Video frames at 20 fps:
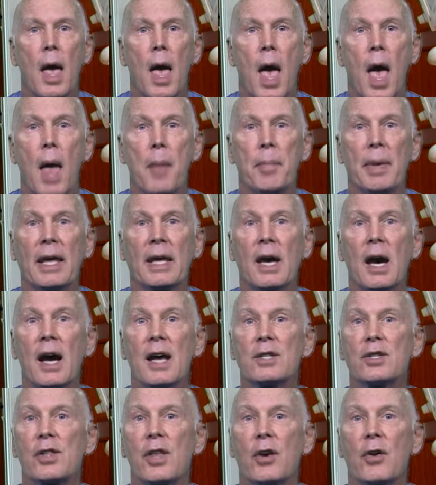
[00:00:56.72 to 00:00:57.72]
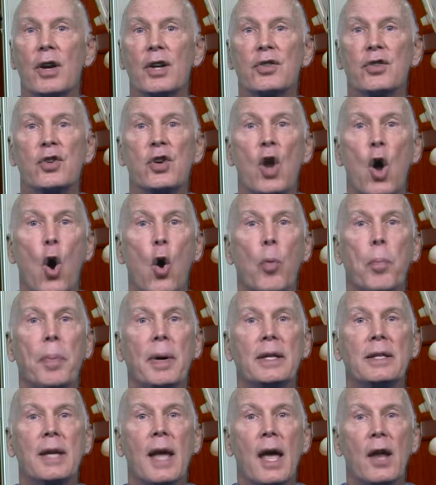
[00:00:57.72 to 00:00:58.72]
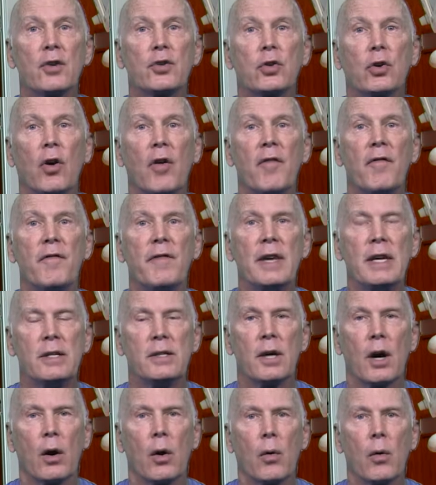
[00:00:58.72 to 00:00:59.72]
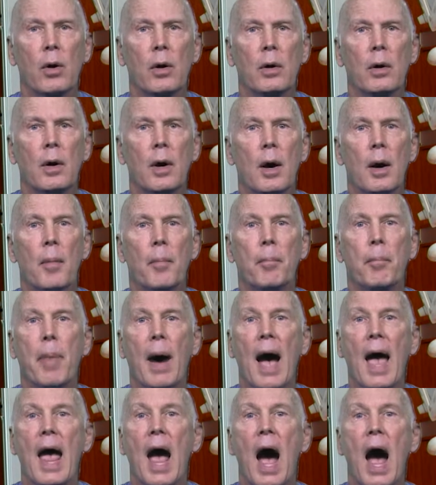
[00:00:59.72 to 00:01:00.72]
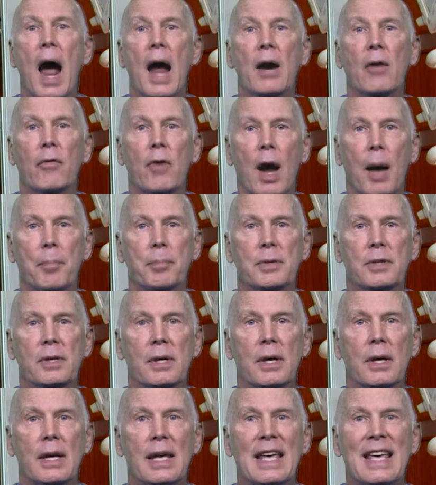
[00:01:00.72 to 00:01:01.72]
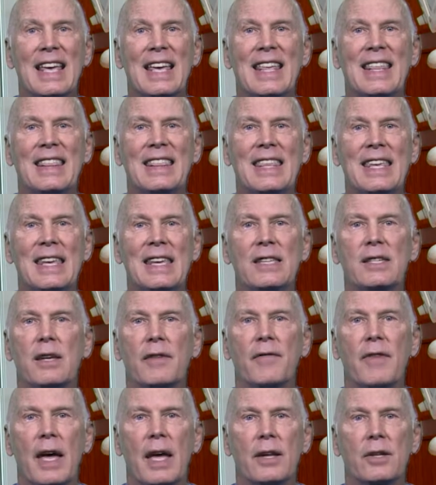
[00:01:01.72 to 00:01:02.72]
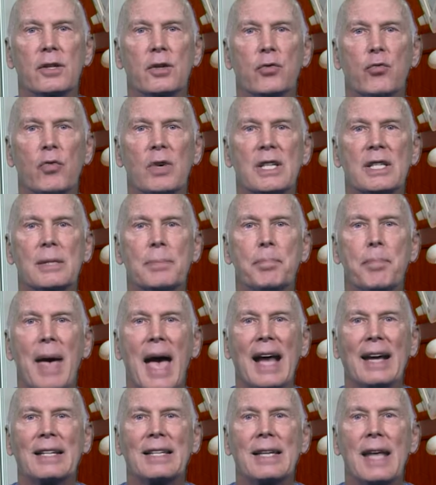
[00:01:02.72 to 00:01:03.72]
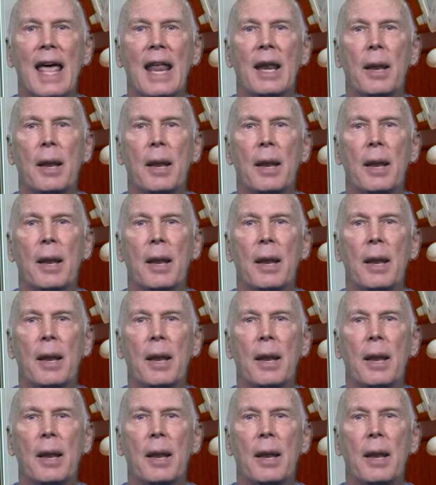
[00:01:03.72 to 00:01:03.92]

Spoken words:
And because there is no potential veto by higher-ups, these events respect and